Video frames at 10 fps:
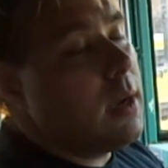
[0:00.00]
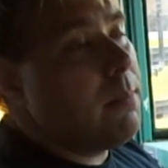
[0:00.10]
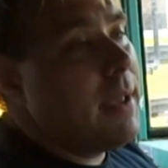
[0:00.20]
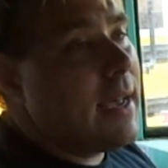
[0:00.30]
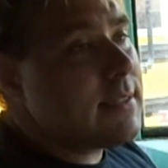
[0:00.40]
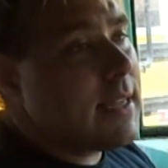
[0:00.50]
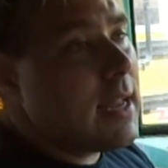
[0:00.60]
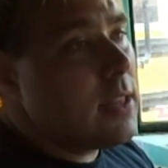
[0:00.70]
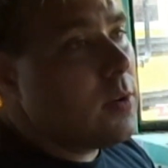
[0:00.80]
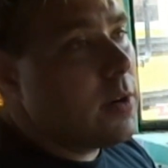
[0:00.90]
passed
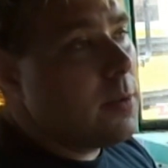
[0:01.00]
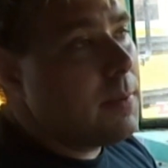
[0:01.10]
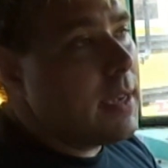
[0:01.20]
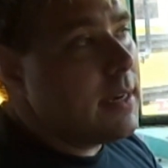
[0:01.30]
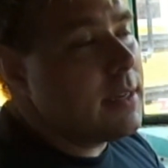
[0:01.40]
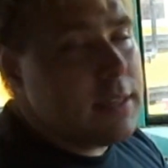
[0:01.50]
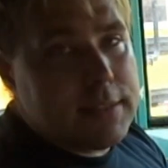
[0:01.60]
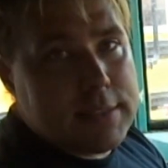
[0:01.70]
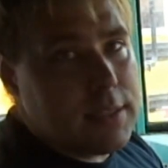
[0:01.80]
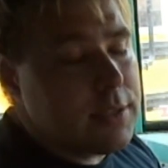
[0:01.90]
out of the oil pan into the
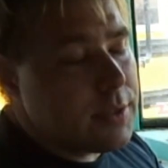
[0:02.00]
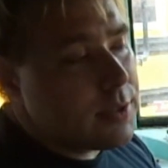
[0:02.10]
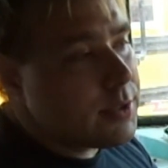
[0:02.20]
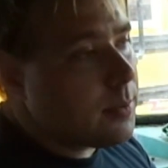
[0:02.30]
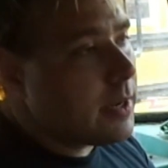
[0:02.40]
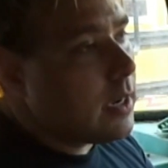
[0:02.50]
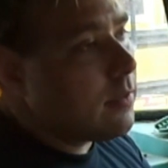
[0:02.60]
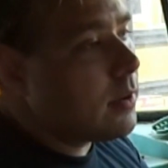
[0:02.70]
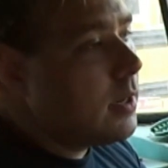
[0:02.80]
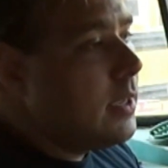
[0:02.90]
cylinders or
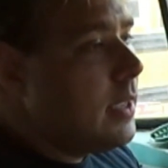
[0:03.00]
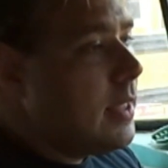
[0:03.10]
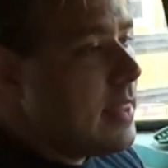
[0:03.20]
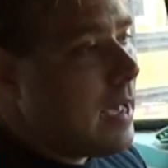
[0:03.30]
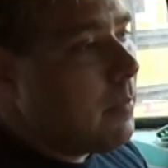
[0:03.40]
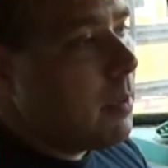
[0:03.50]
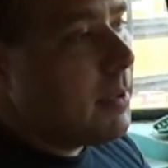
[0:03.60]
whatever. That might be